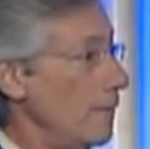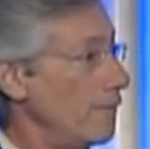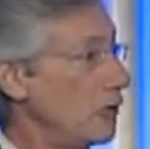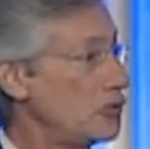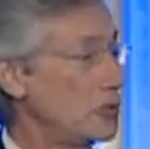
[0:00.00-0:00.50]

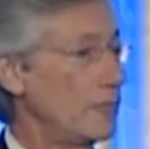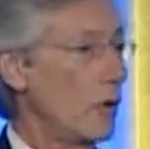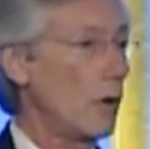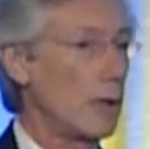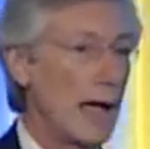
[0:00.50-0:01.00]
First of
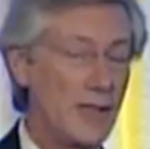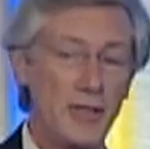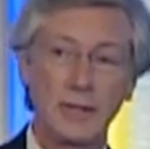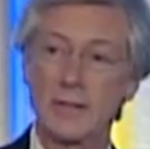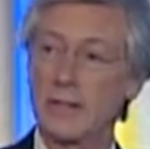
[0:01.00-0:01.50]
all, I
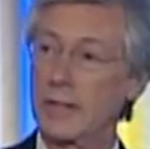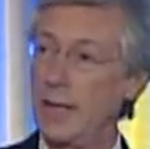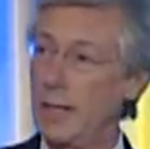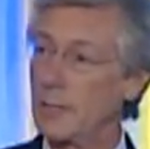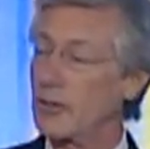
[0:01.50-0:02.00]
think the
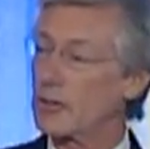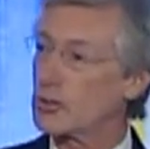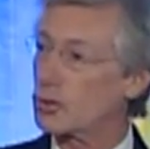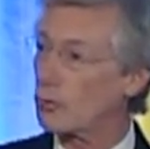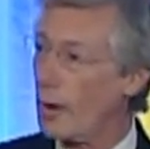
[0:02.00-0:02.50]
economy, the
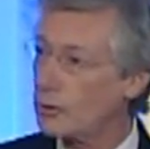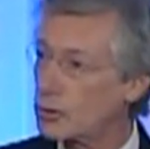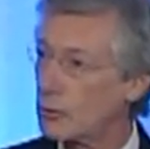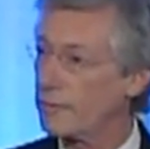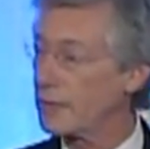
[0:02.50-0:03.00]

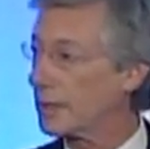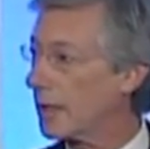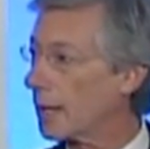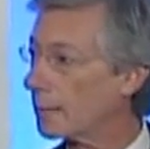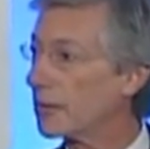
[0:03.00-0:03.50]
structure of the
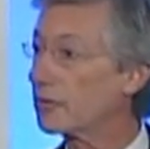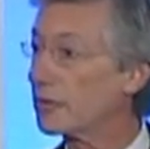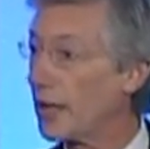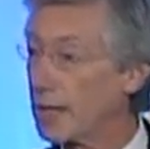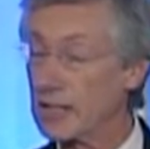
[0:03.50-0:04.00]
economy
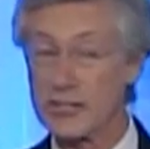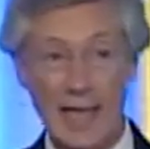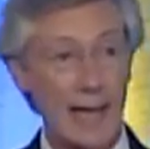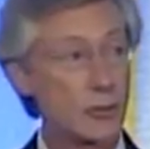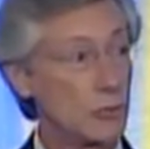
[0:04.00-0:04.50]
today is
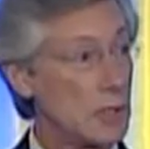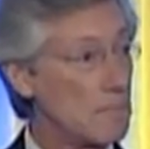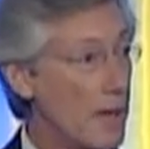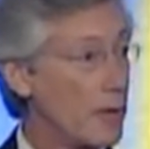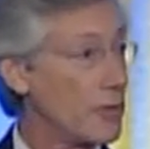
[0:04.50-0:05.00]
actually
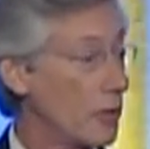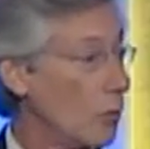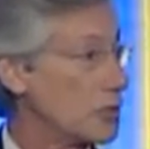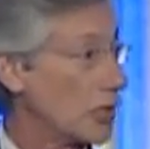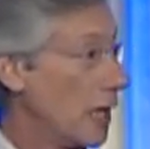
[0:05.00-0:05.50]
better than it
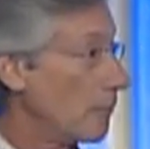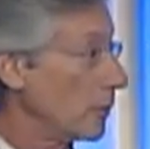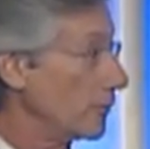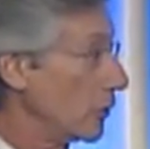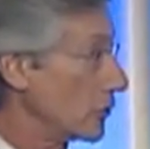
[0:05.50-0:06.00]
was a couple
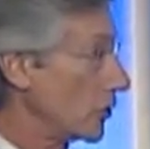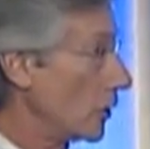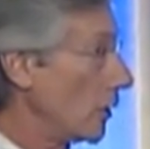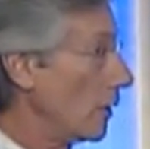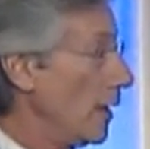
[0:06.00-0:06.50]
of years
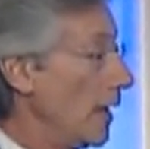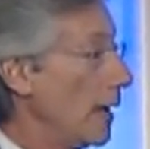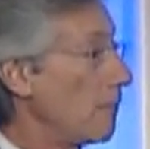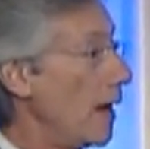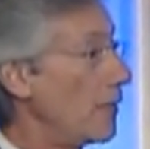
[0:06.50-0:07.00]
ago.
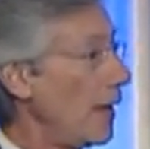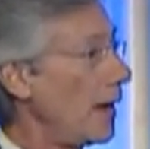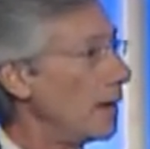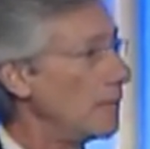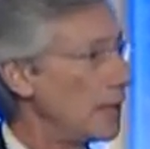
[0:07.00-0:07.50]
And by that
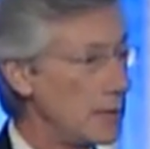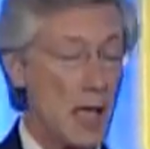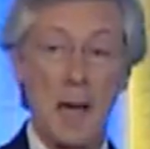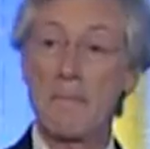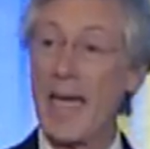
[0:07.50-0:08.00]
I mean
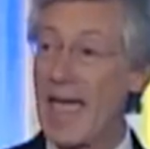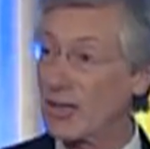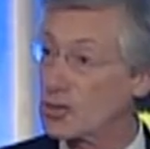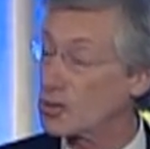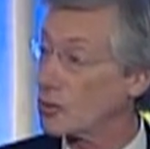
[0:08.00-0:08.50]

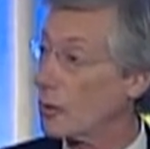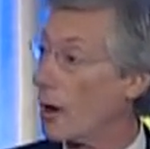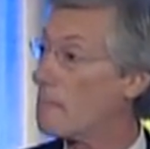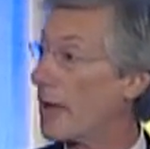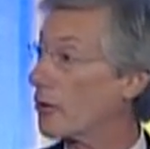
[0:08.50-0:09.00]
banks
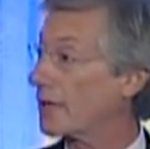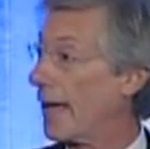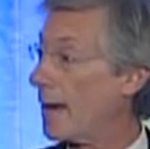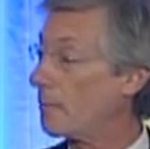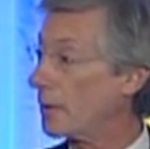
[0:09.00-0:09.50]
are better
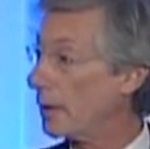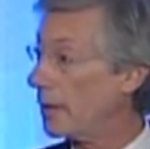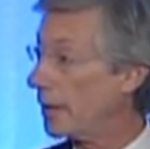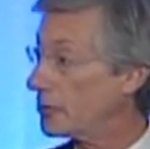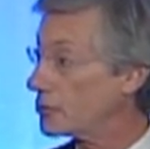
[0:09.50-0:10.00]

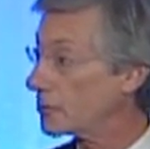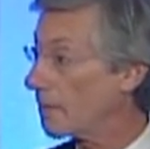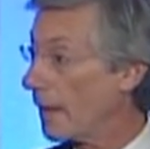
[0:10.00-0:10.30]
capitalized.